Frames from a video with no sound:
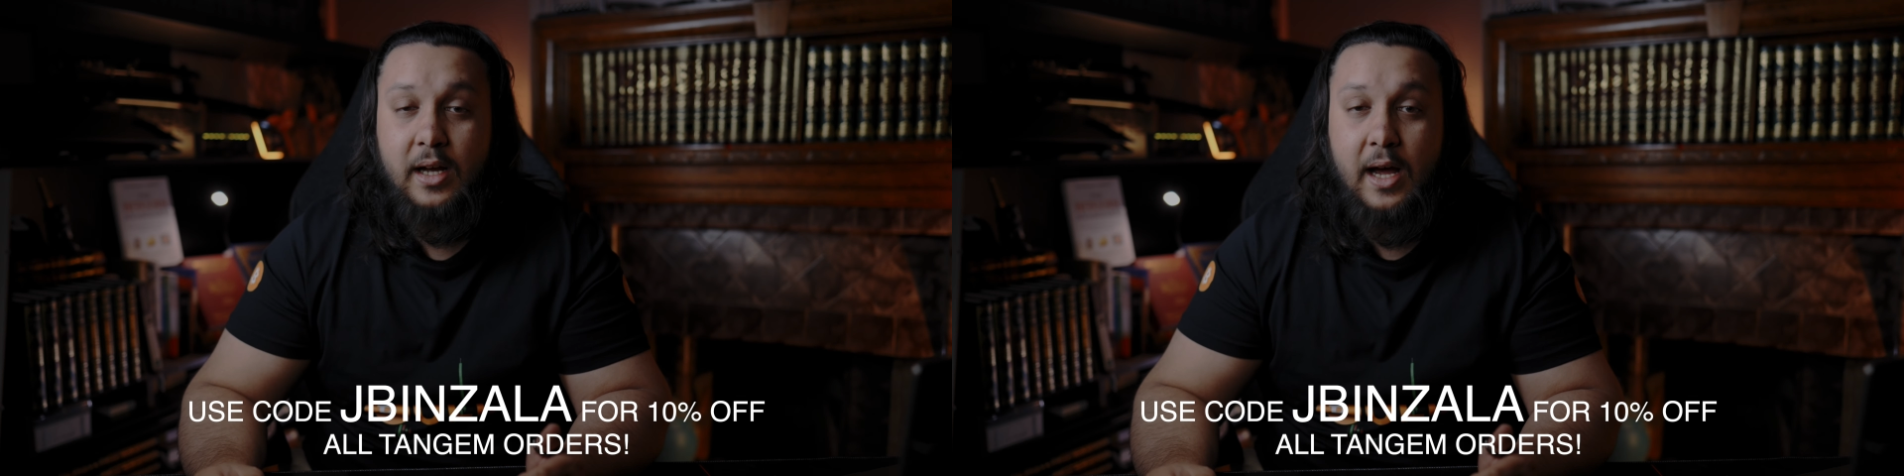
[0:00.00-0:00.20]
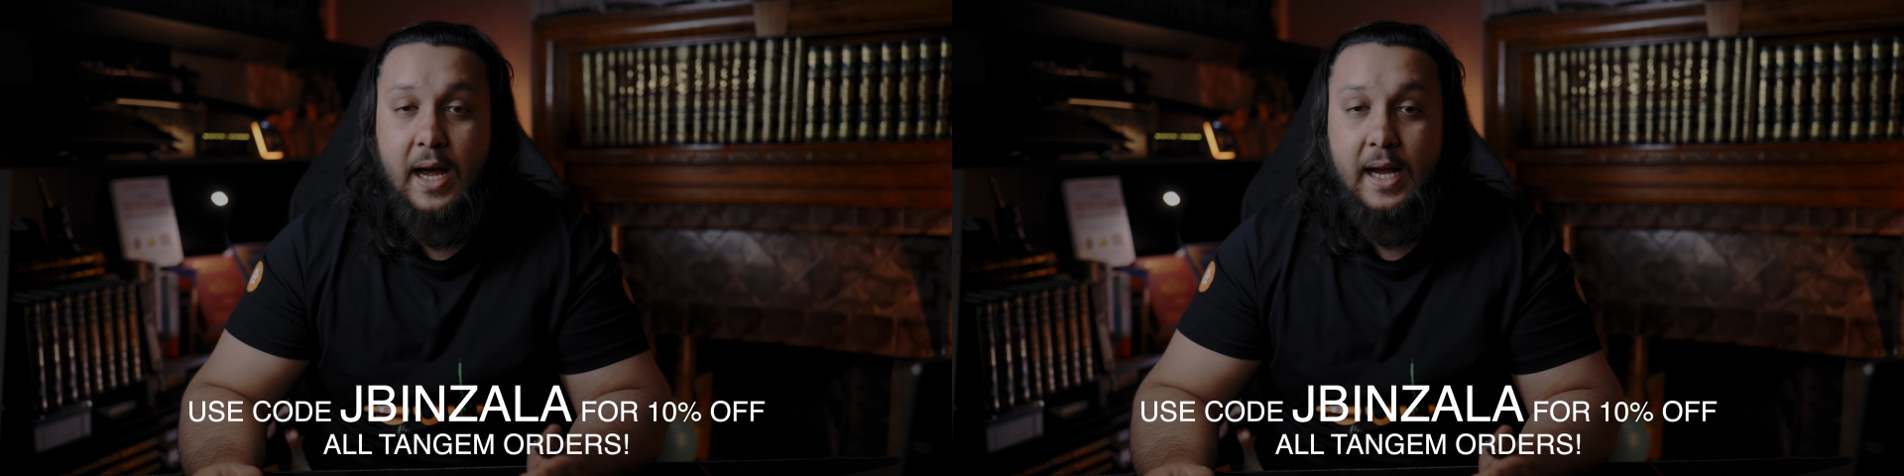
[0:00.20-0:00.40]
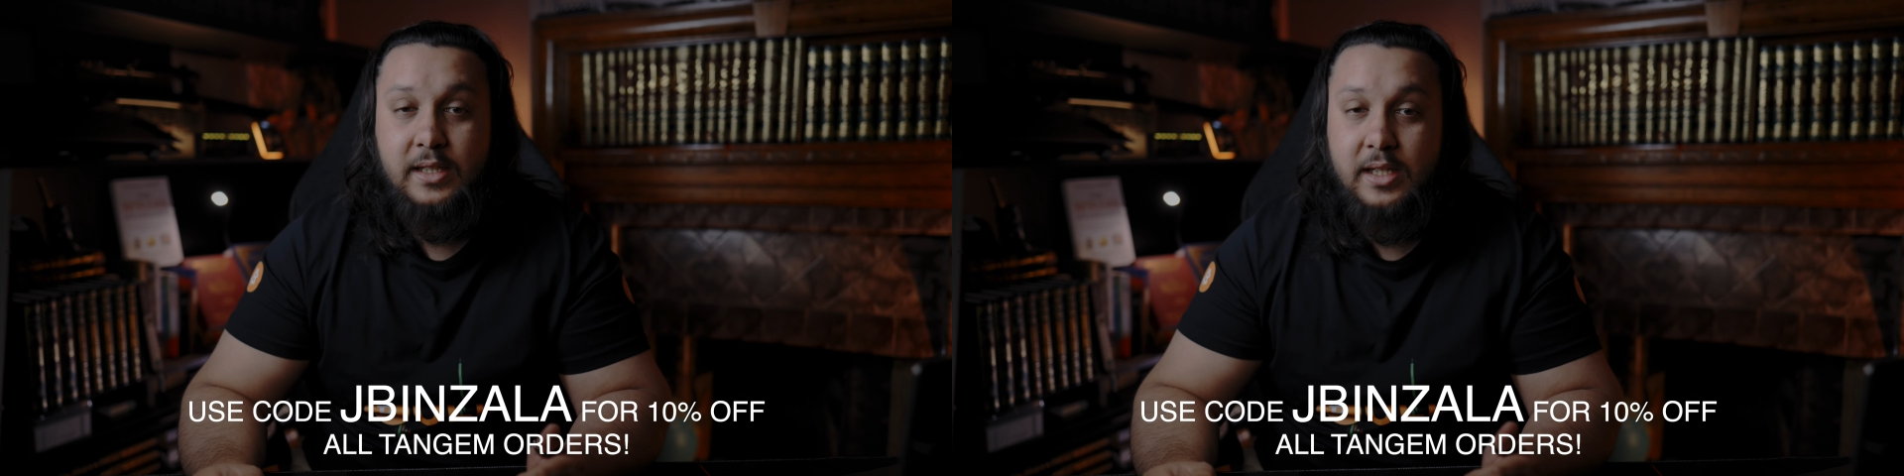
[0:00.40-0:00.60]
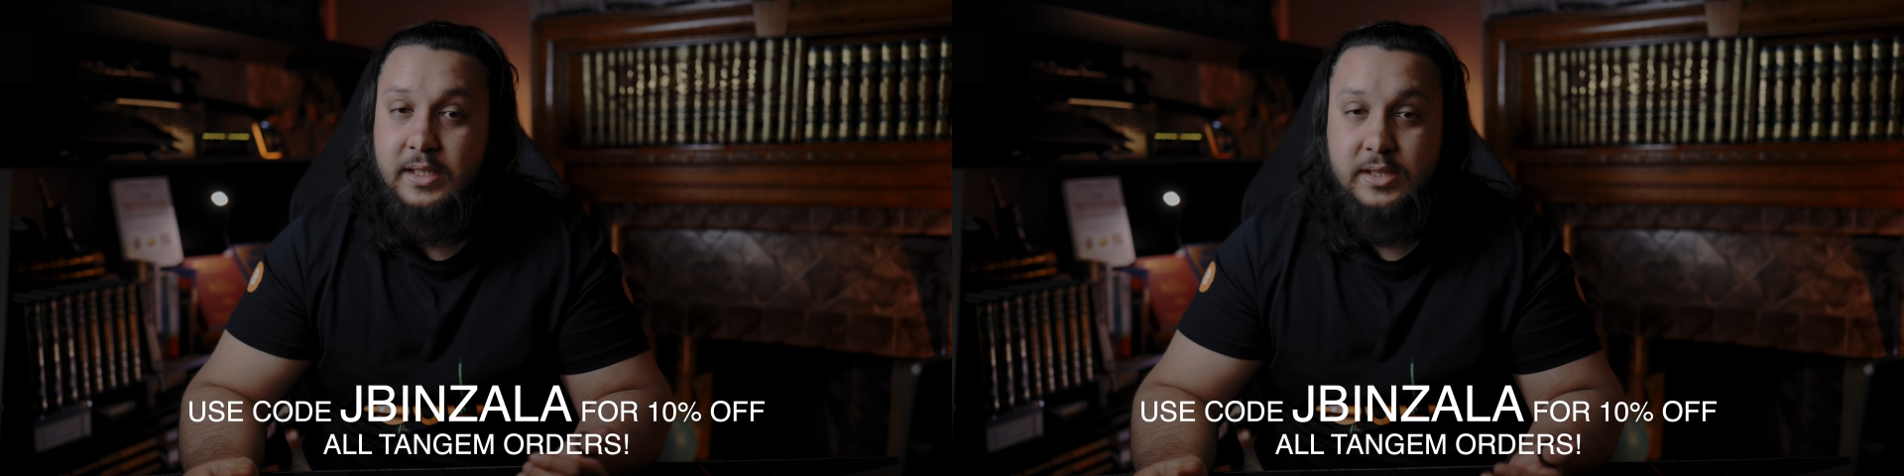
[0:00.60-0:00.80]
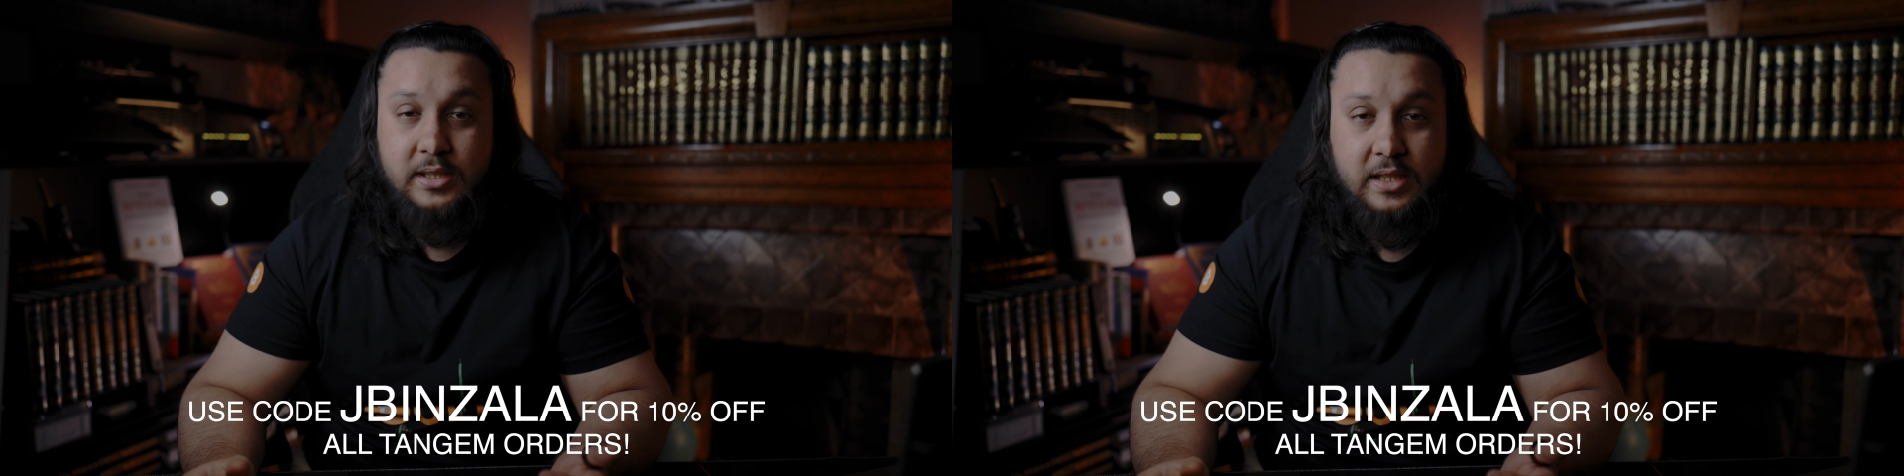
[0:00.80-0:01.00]
and
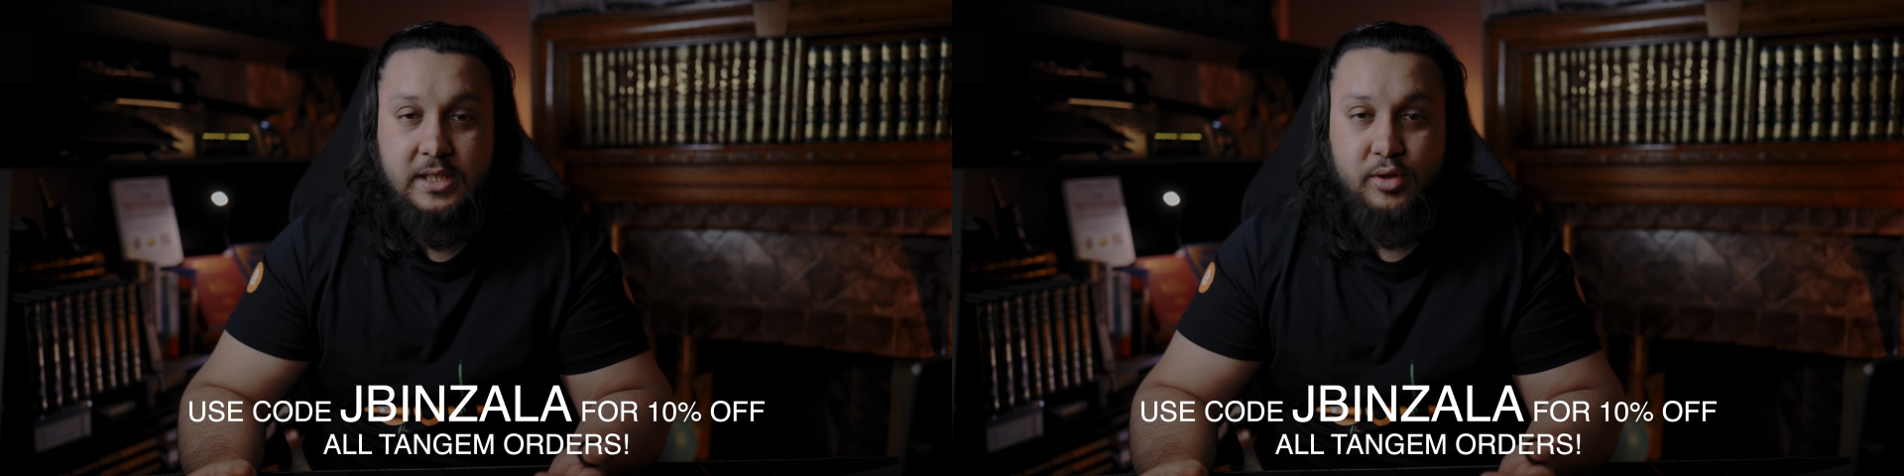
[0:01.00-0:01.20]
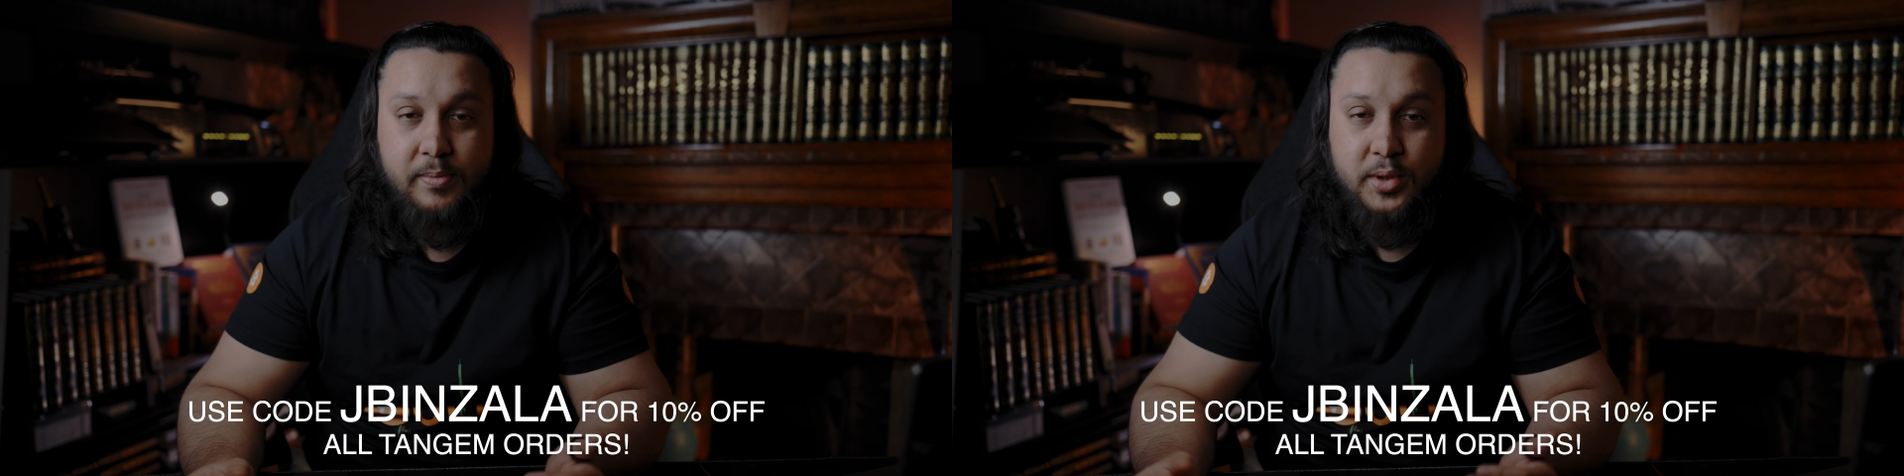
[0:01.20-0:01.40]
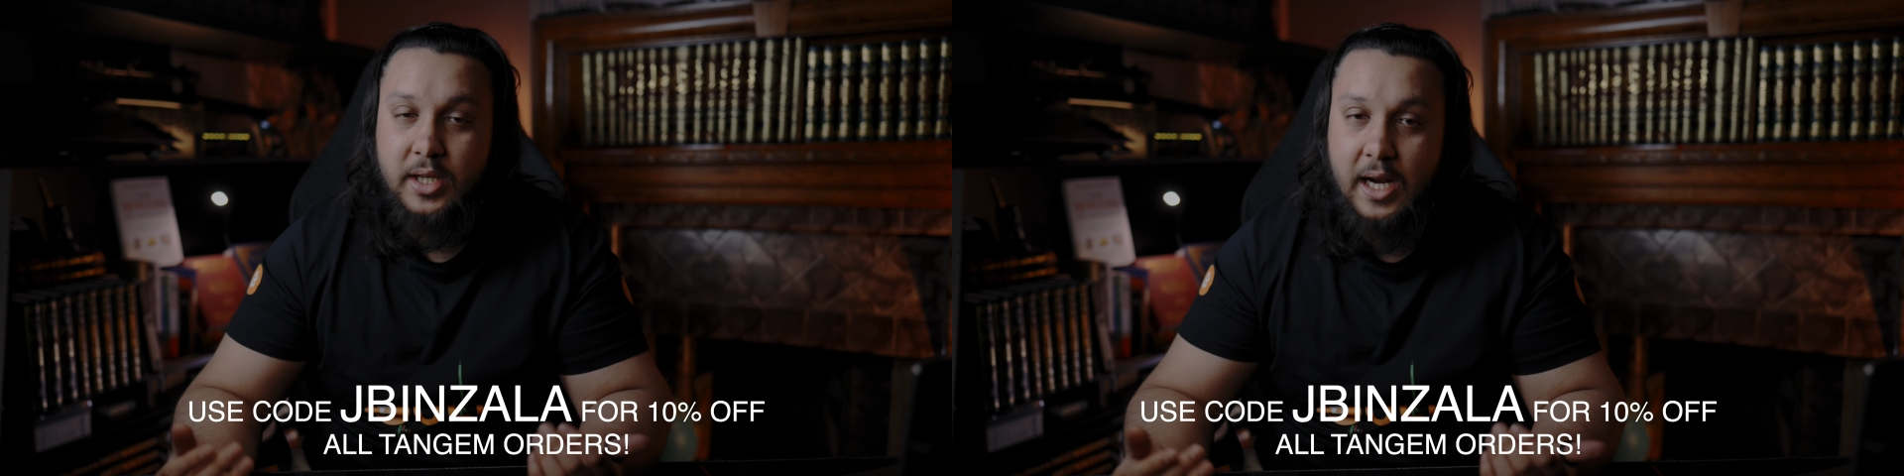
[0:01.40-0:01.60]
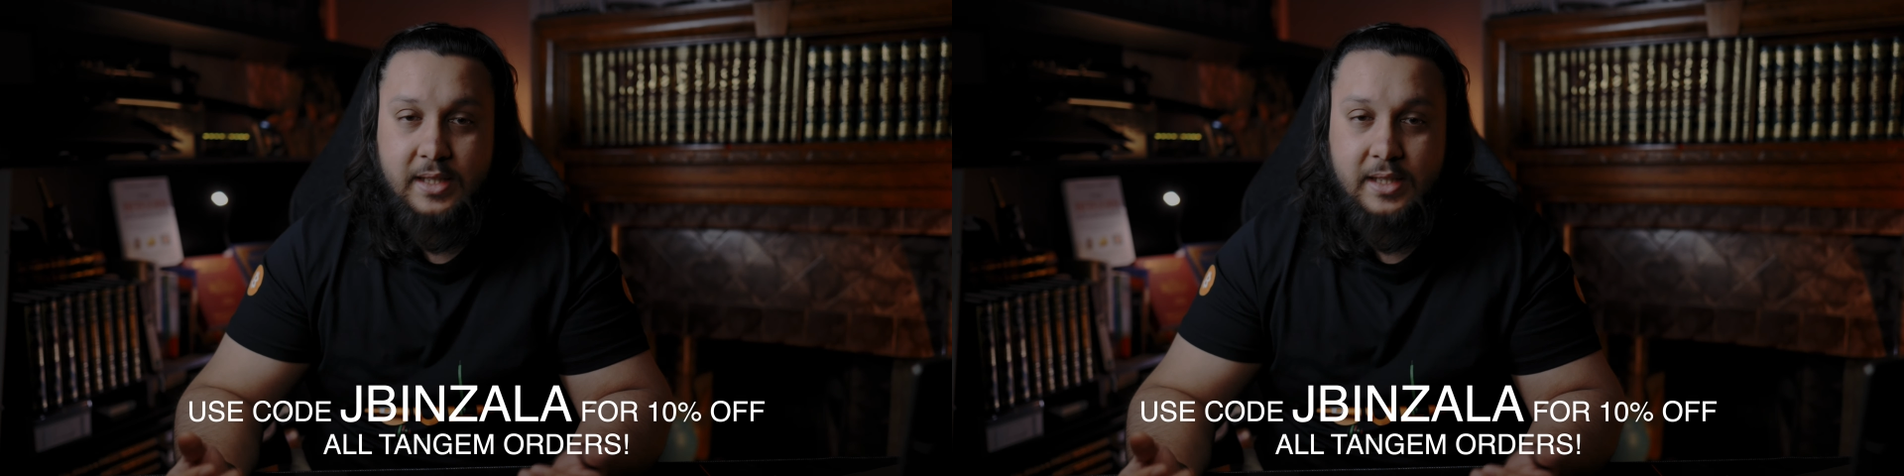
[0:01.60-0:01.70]
it's in the description and